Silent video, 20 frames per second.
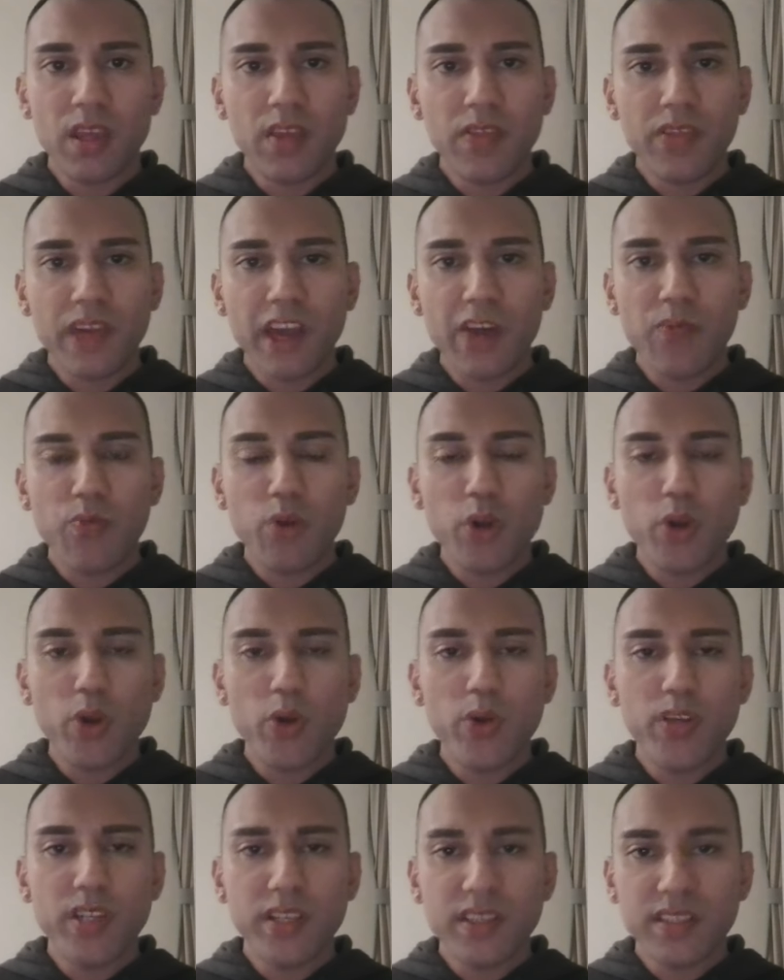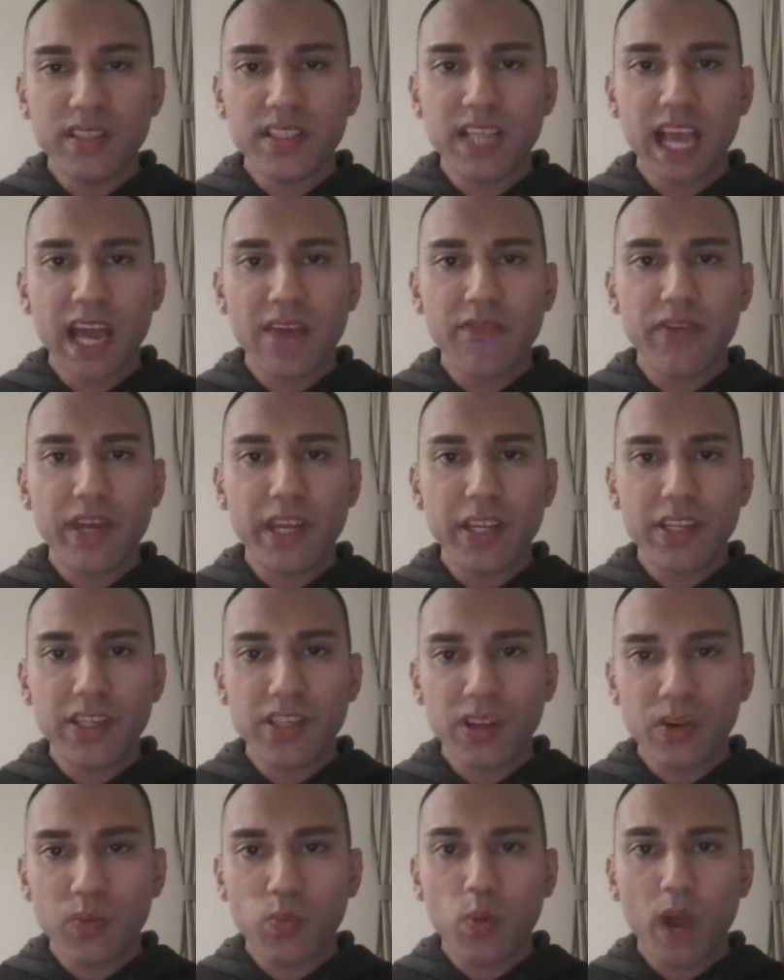They're rude, savage,
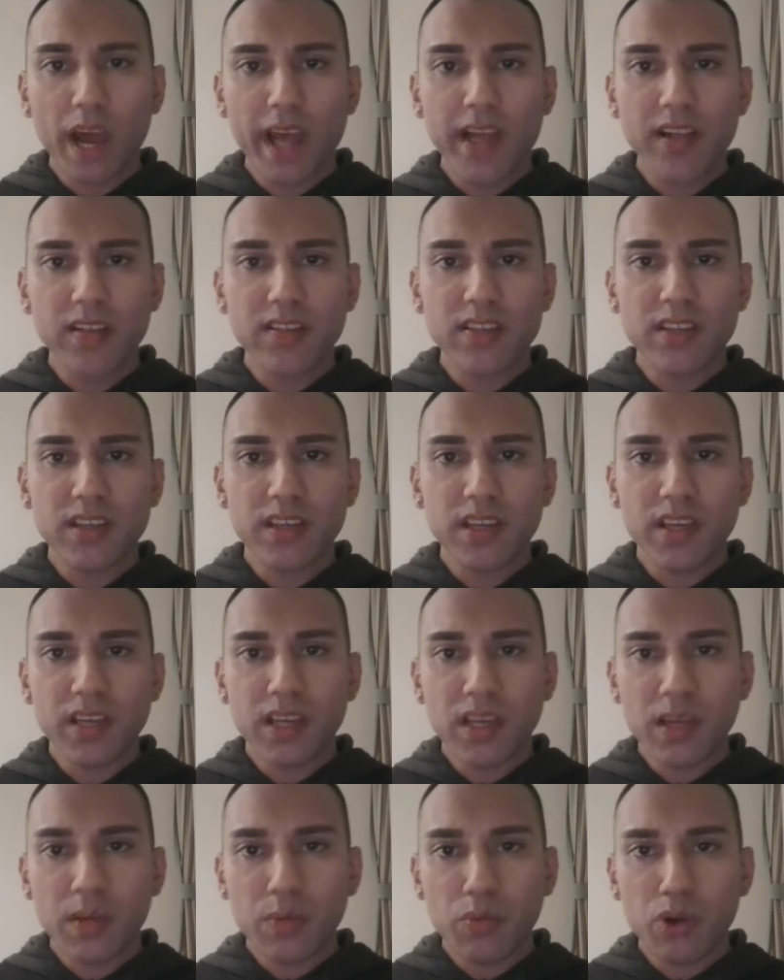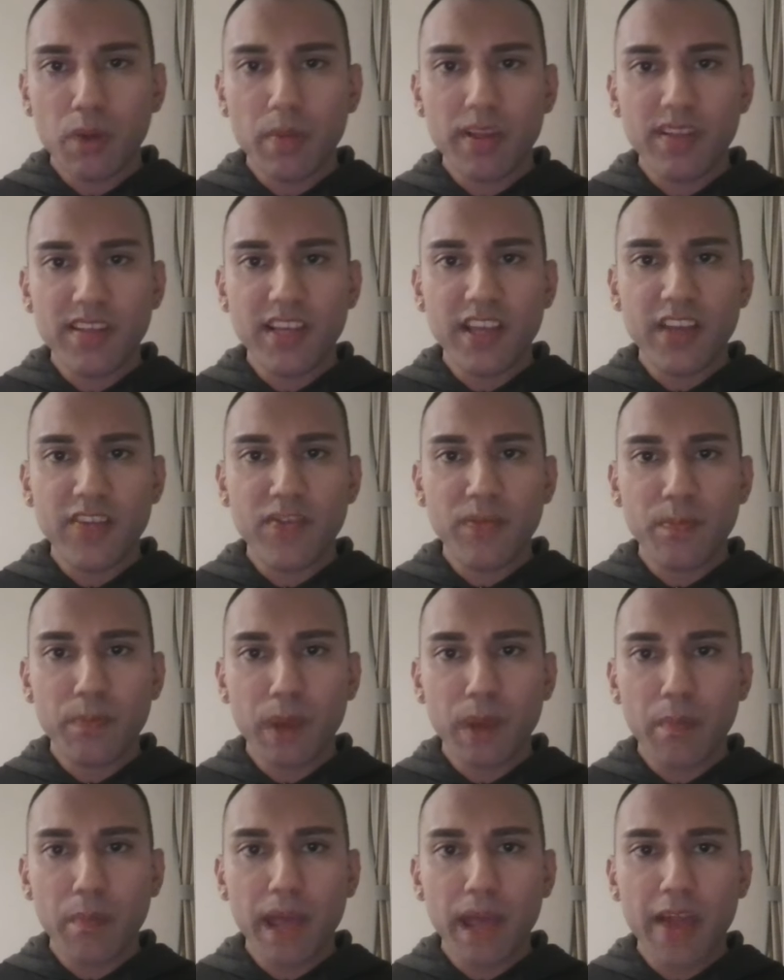wild, primitive,
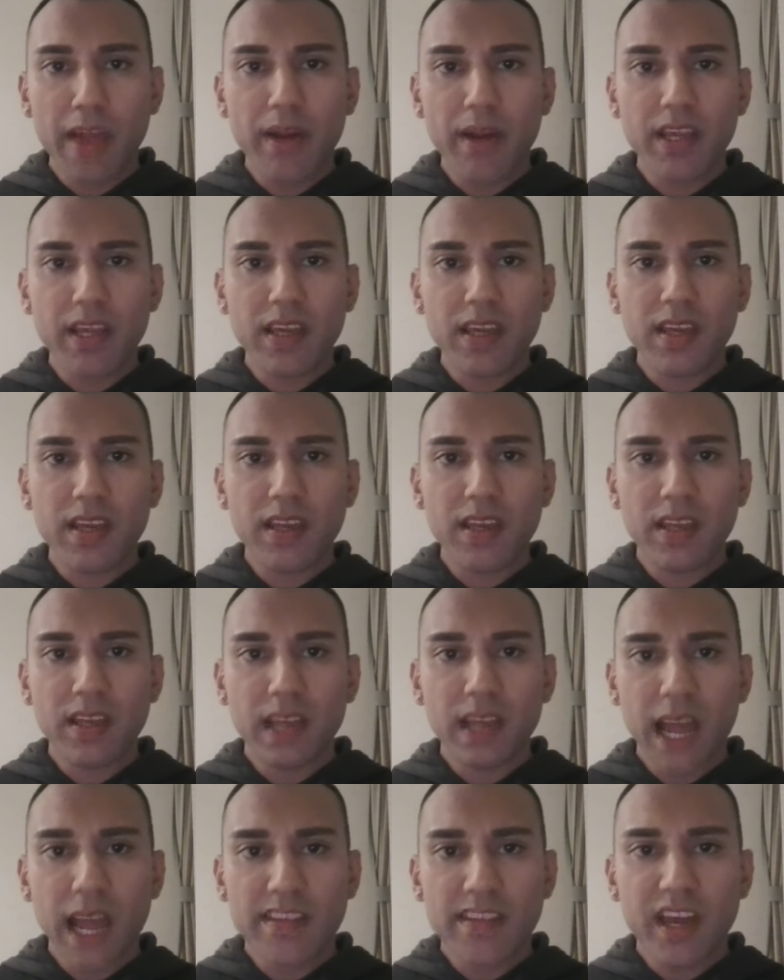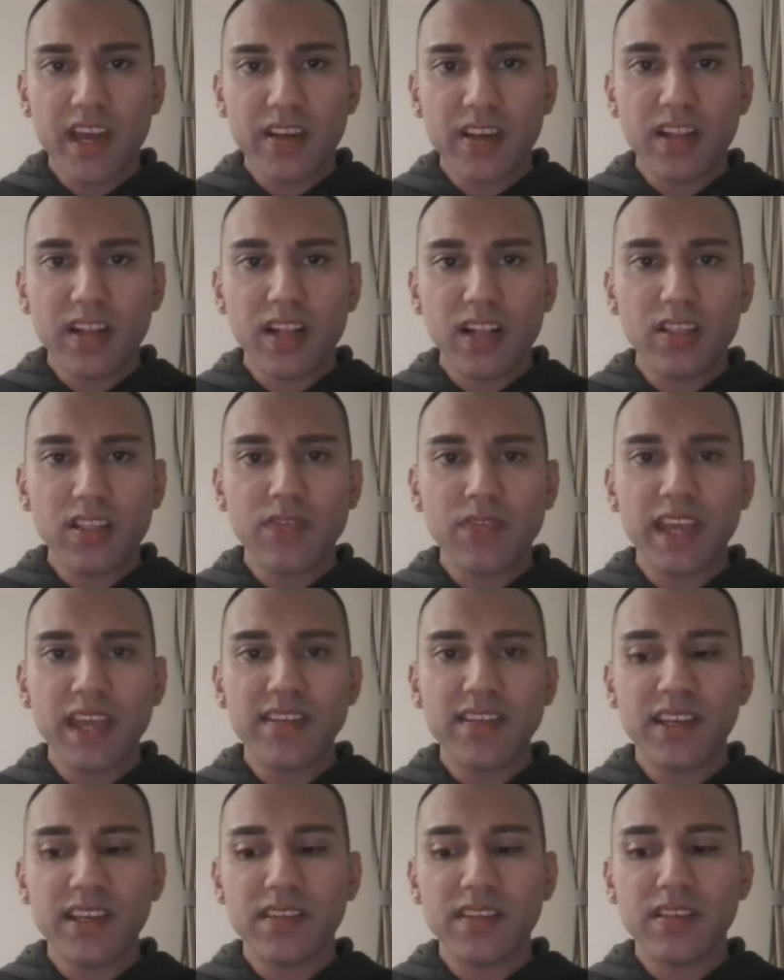barbaric, and
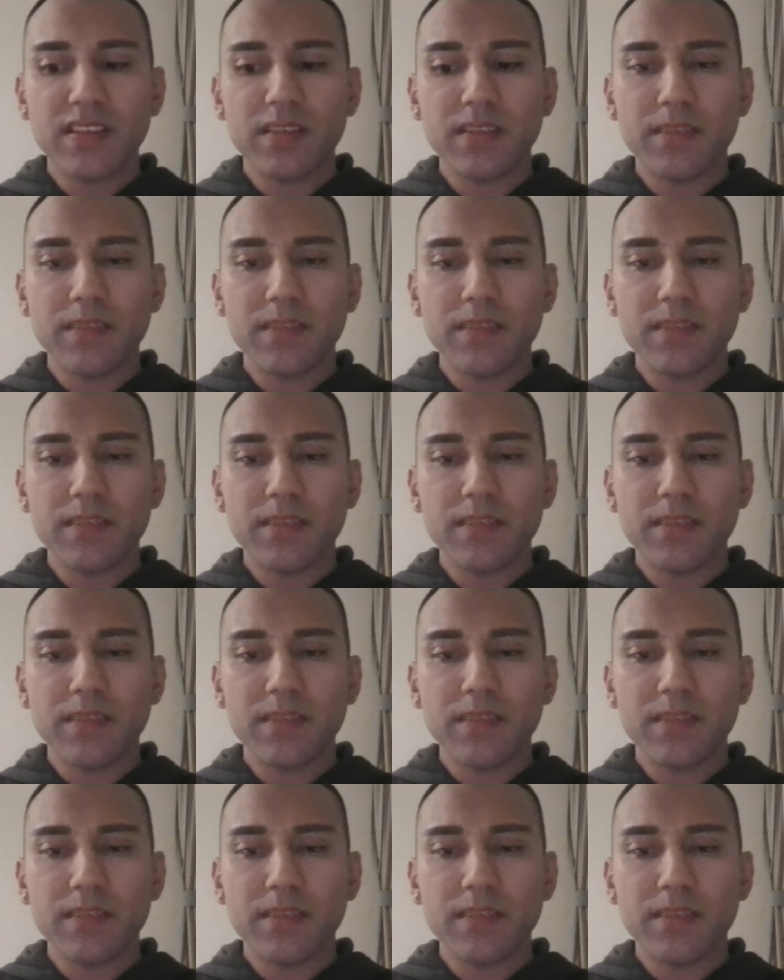uncultivated.